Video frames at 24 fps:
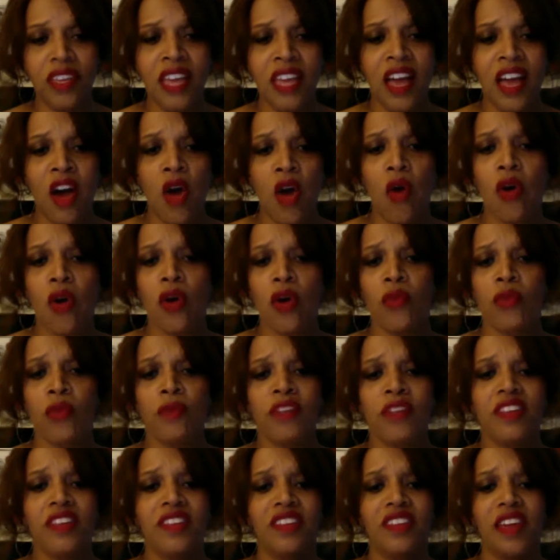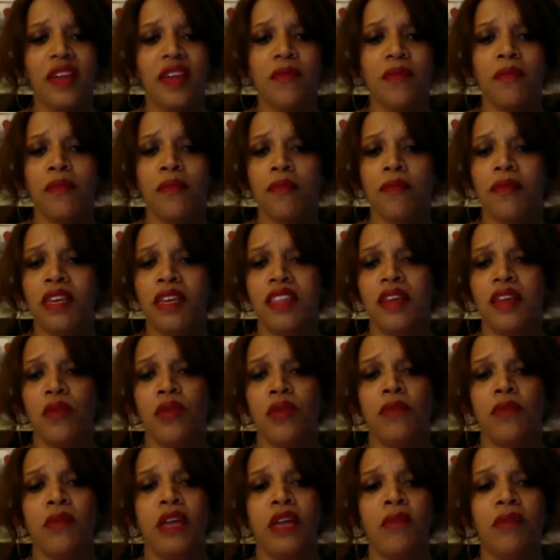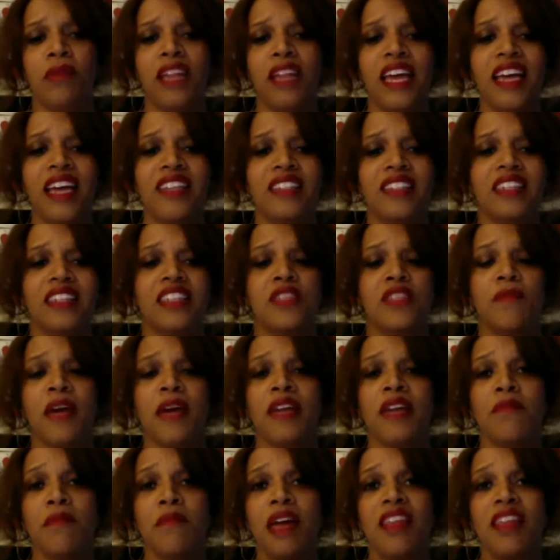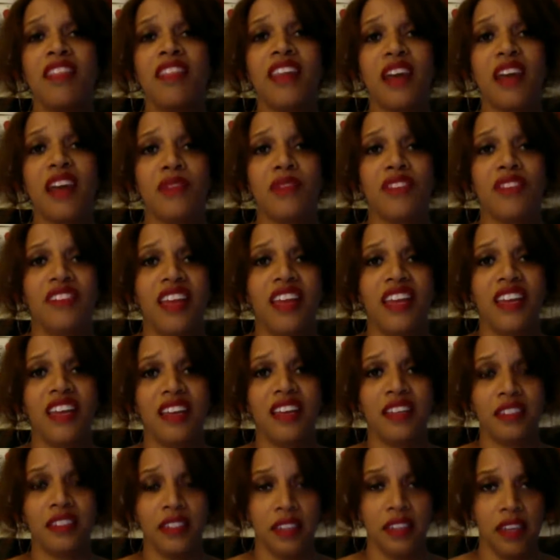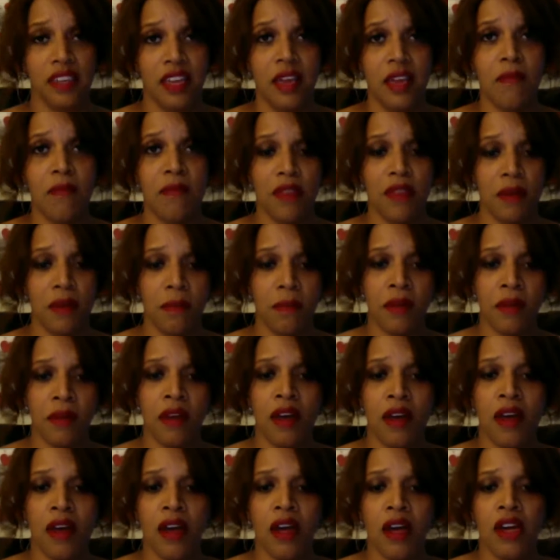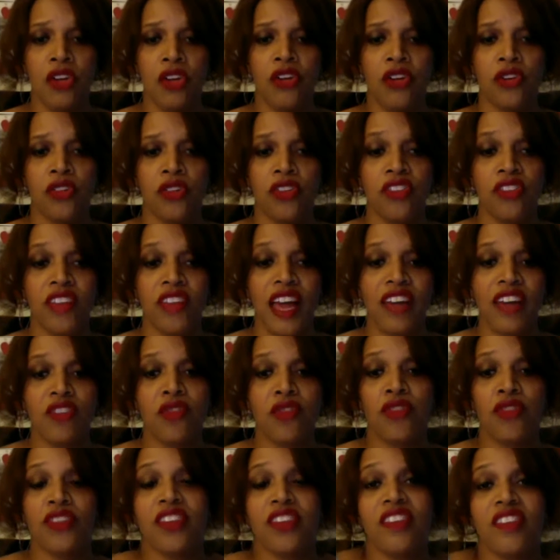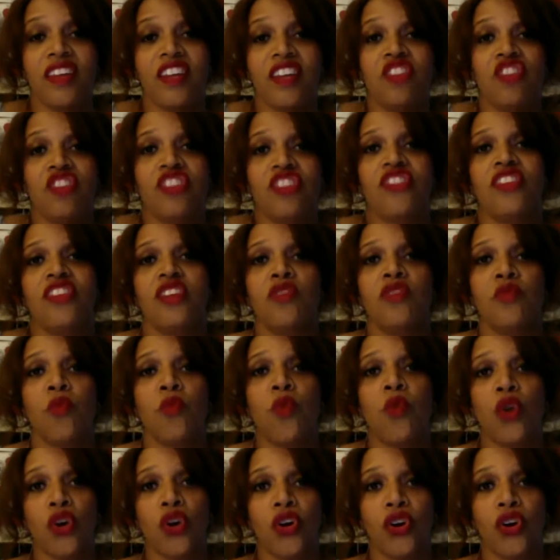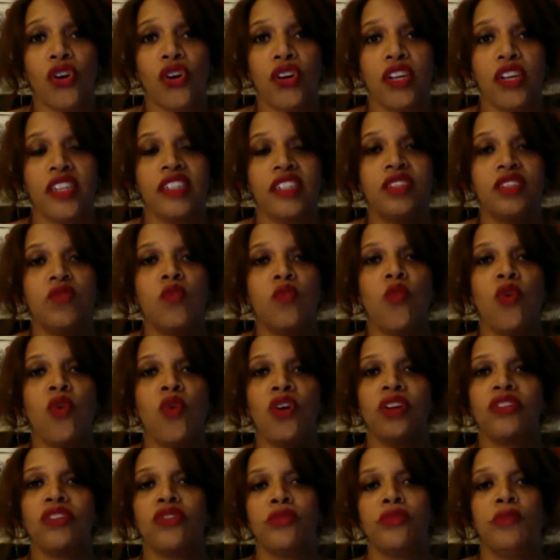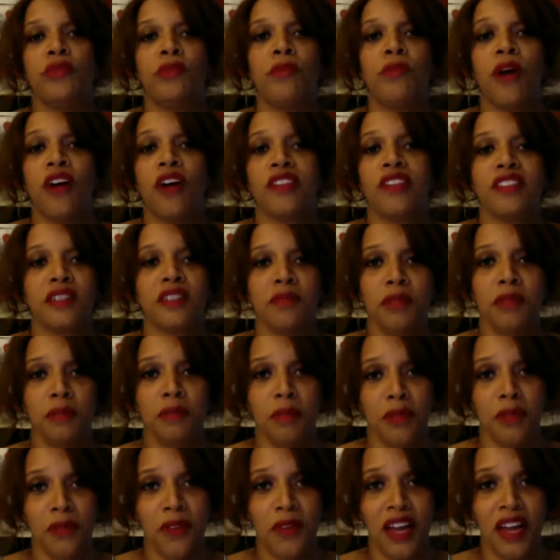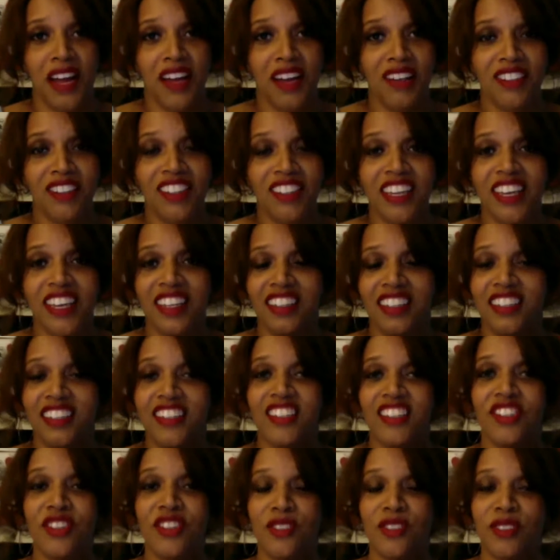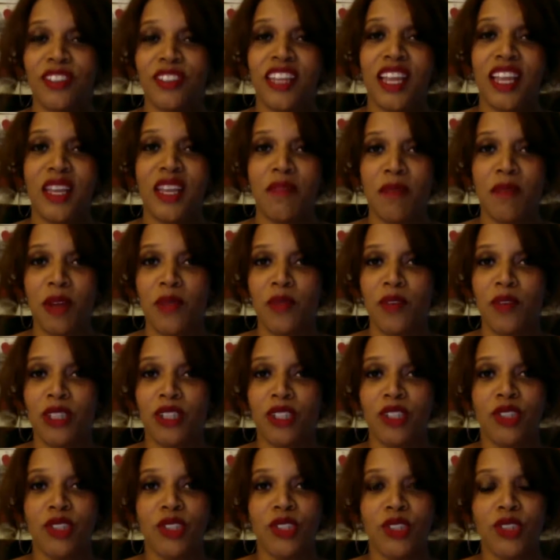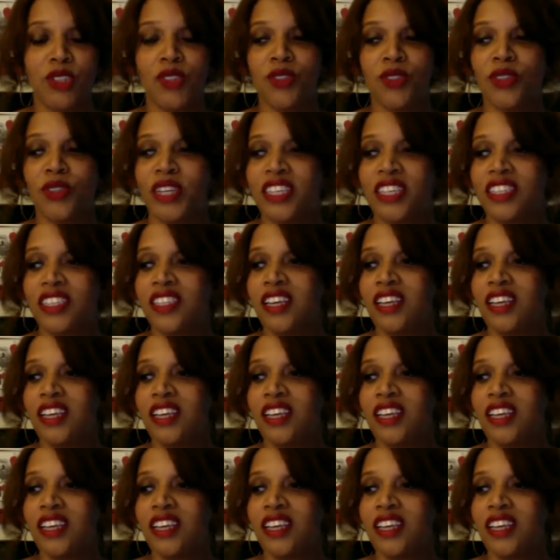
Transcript: Or it would be the same me that would make plans and expect men that I was dating to keep them. The sad truth is that it just didn't work. It didn't work to be bossing people around and, telling men what to do and,